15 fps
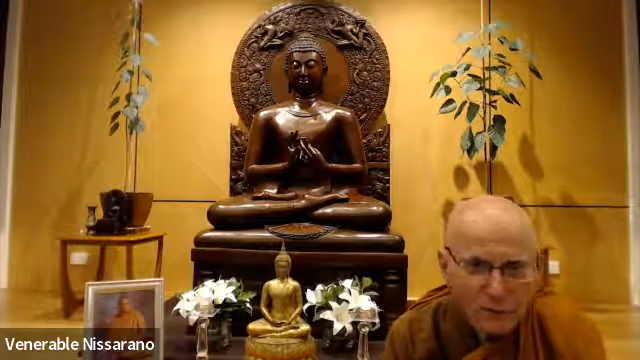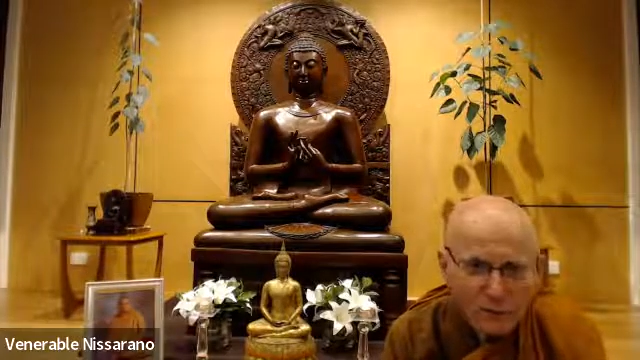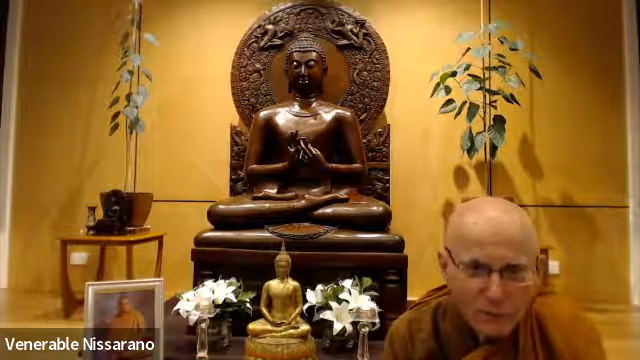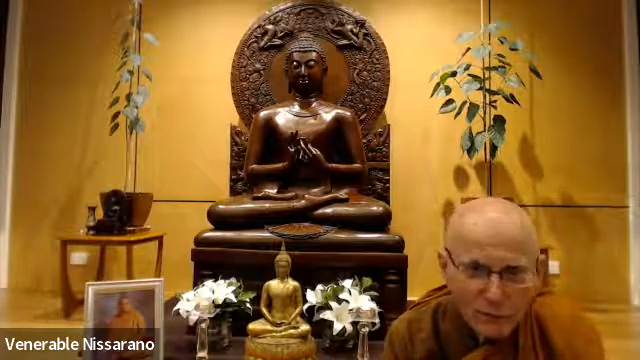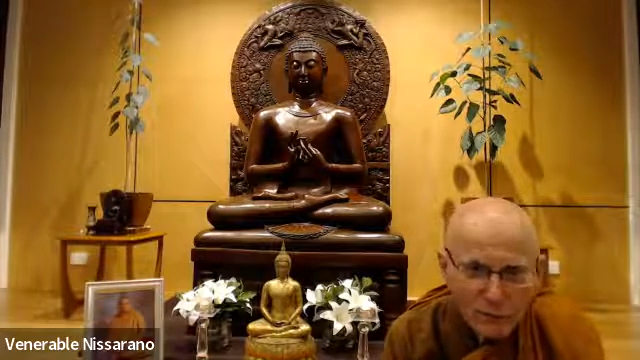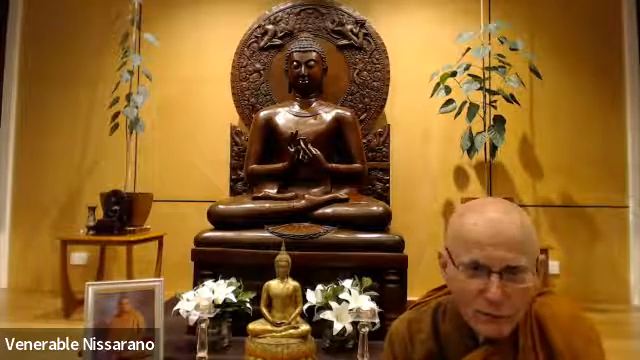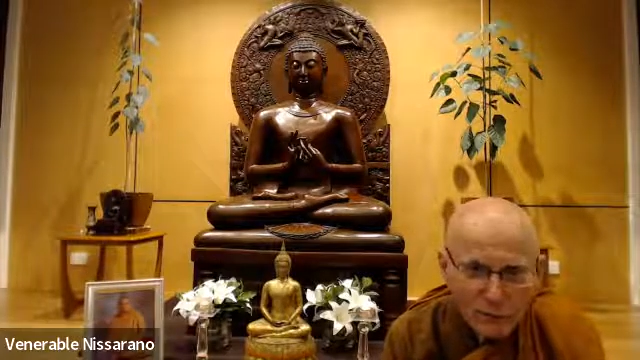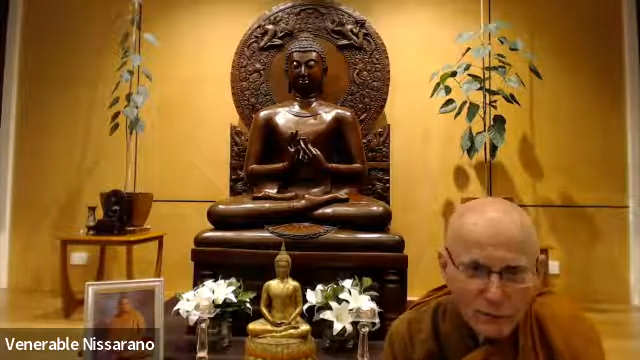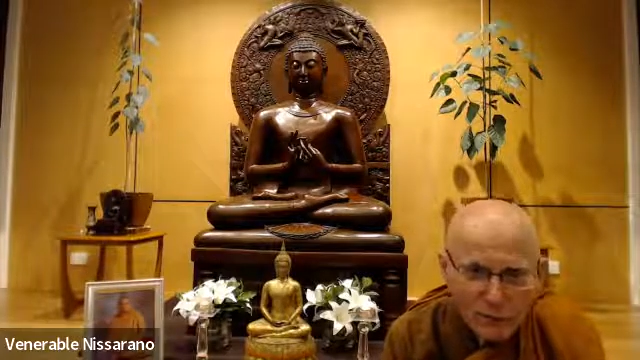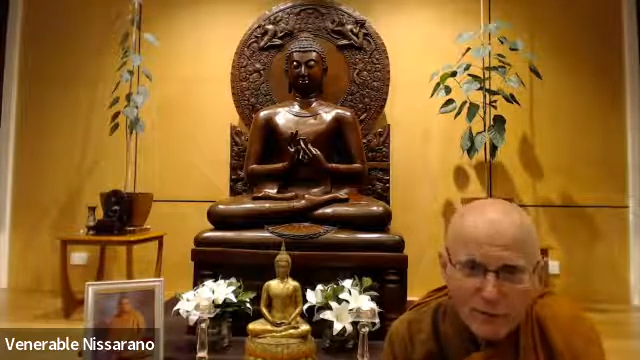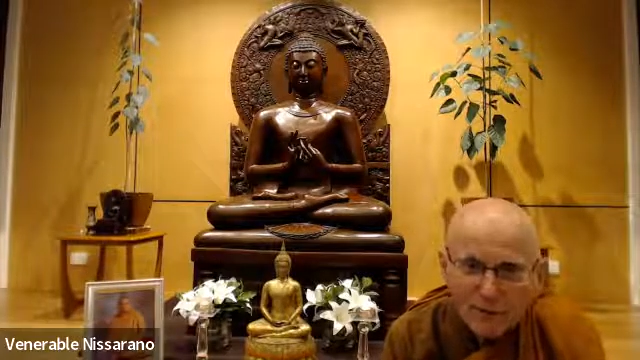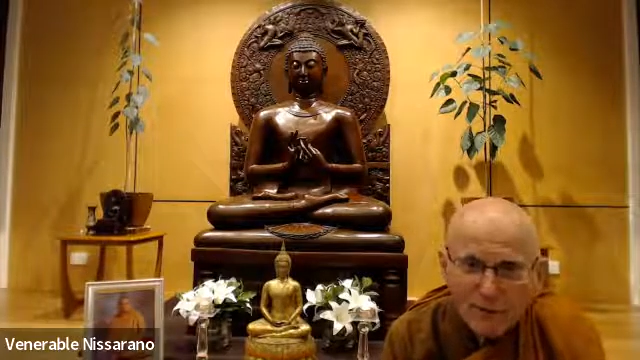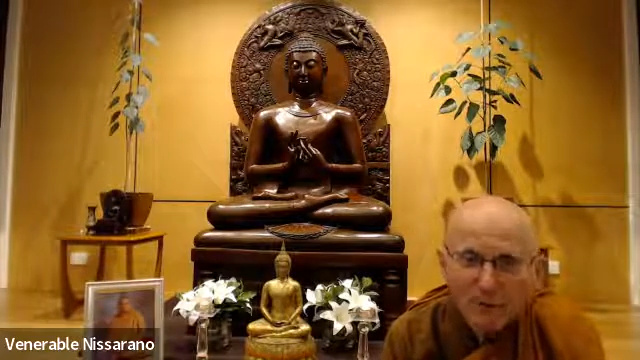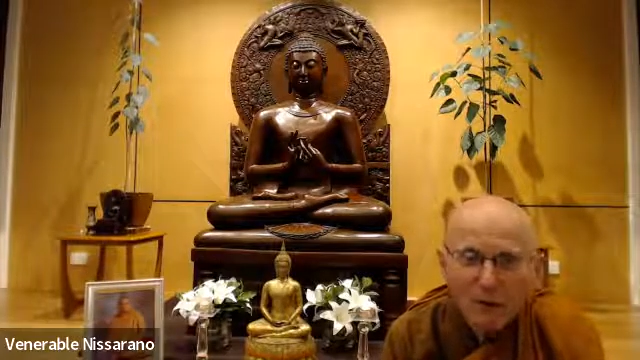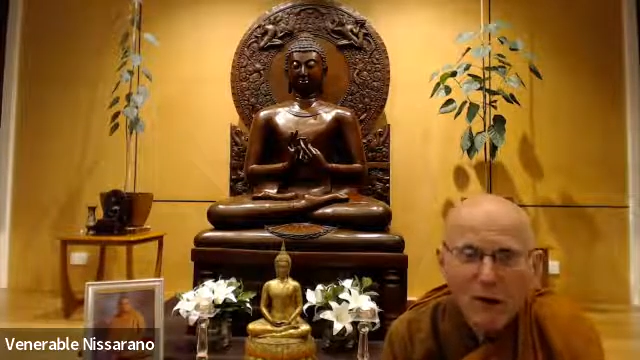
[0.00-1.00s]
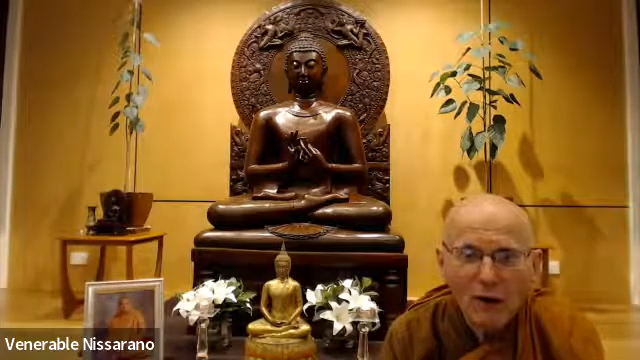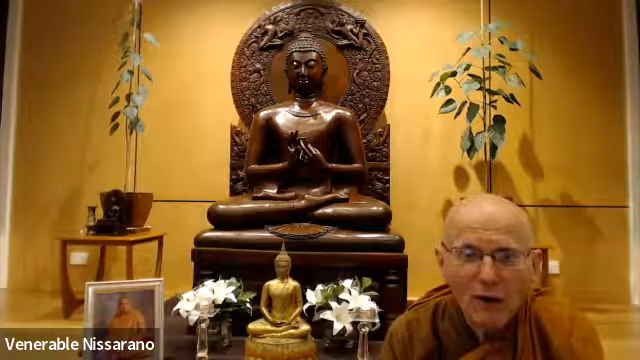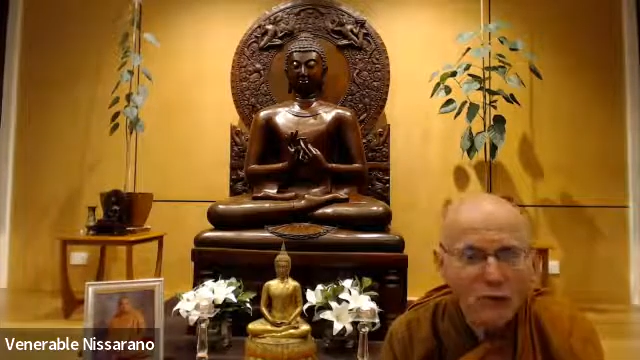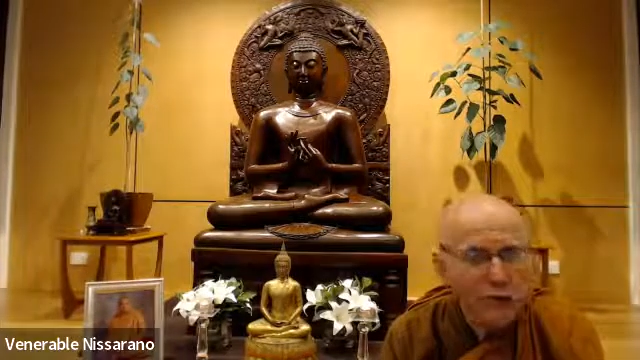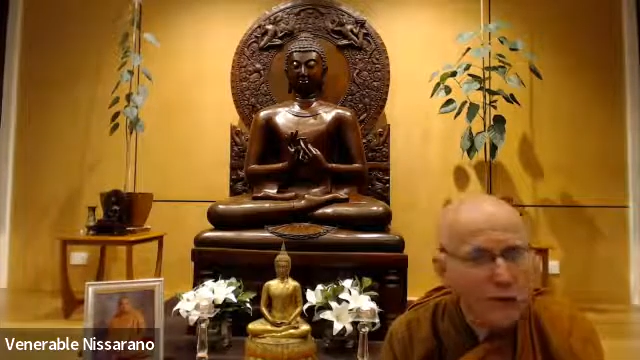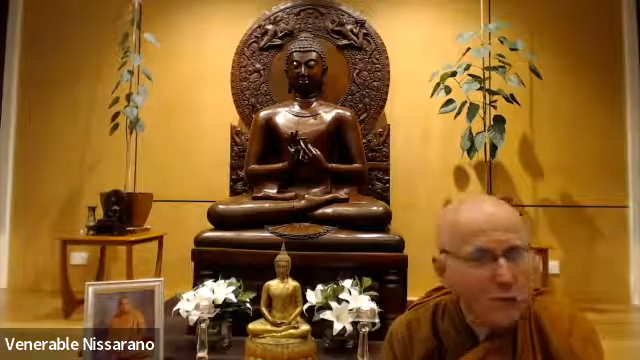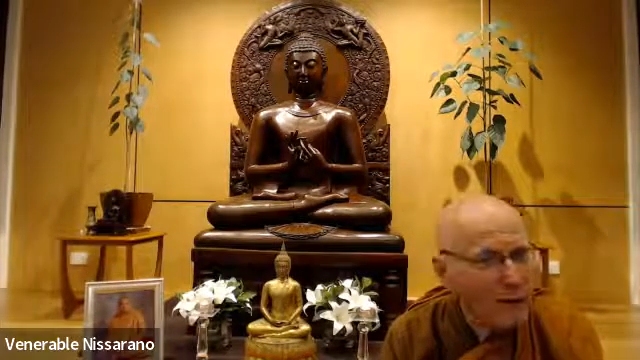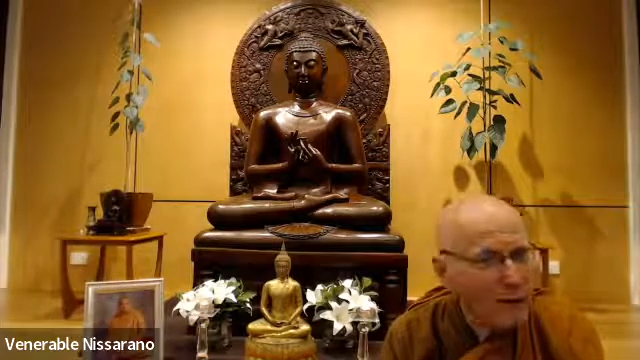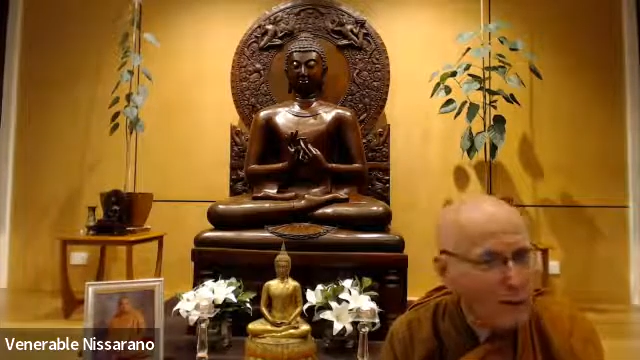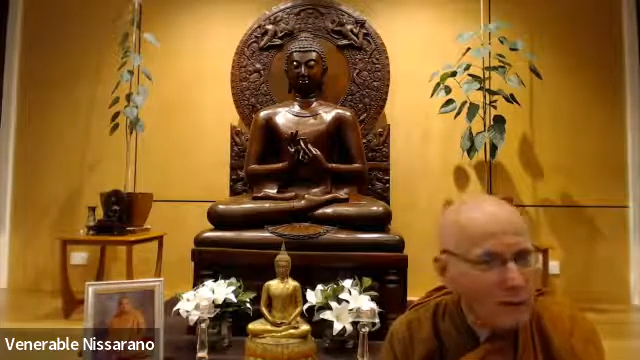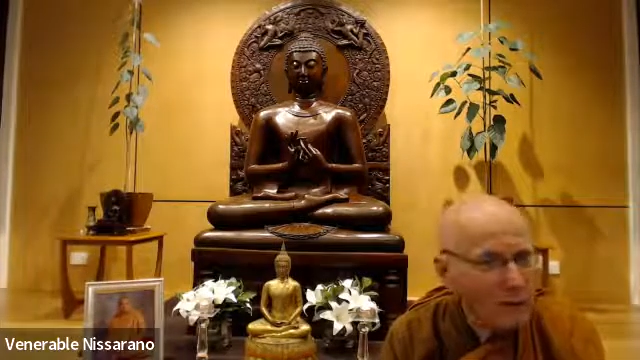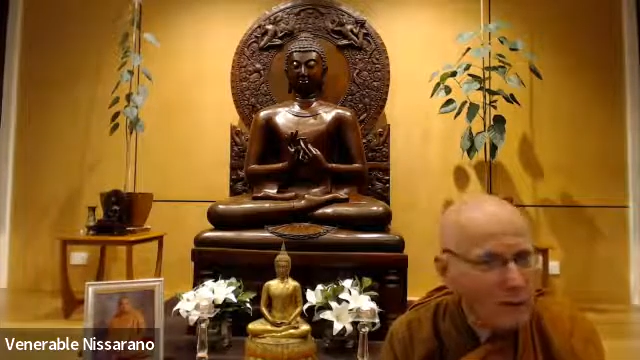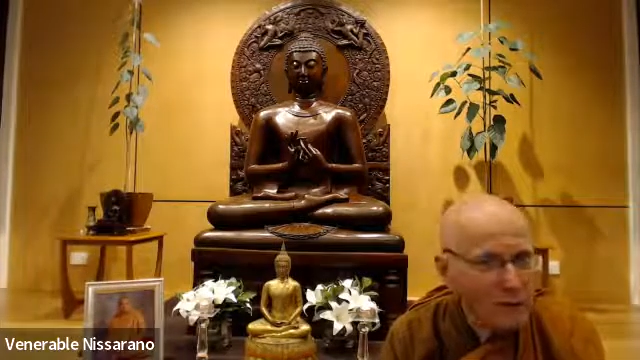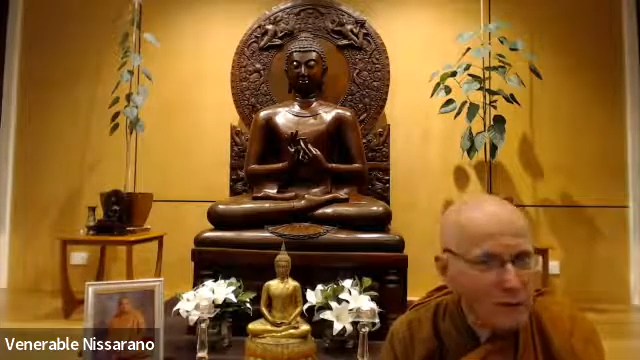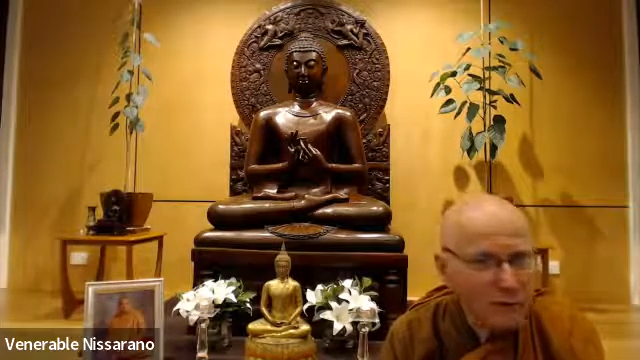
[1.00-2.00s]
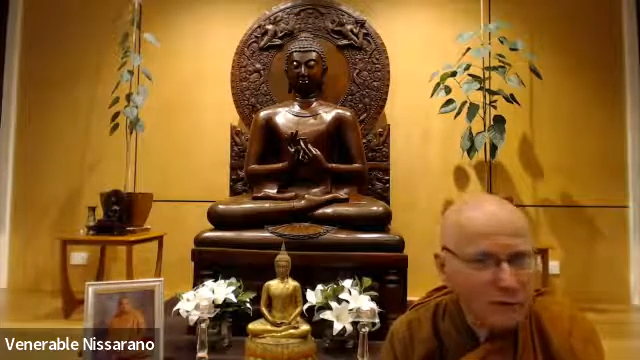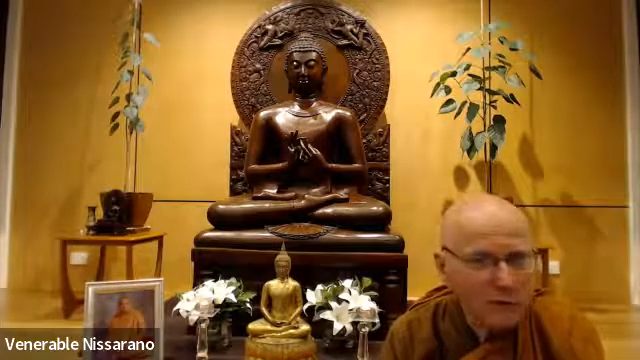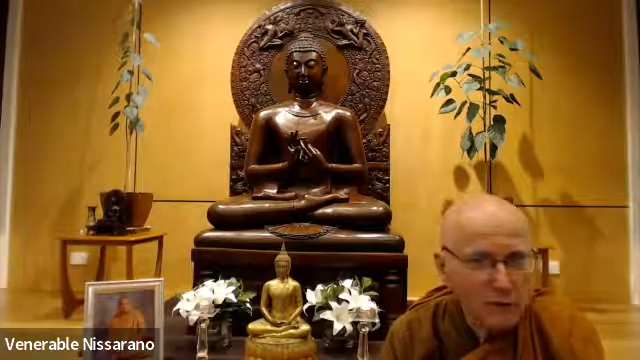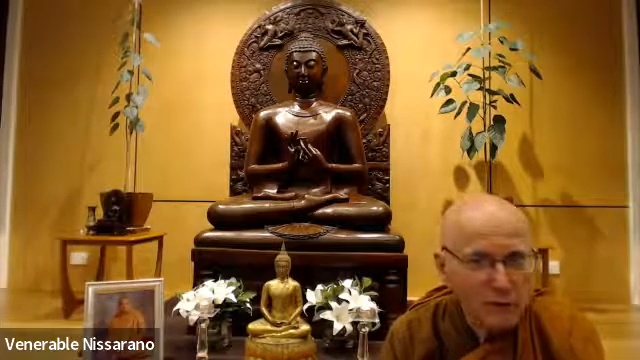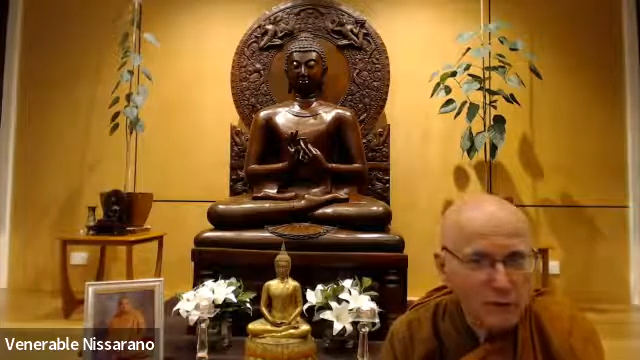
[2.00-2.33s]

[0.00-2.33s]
for instance, some Maitri Bhavana is very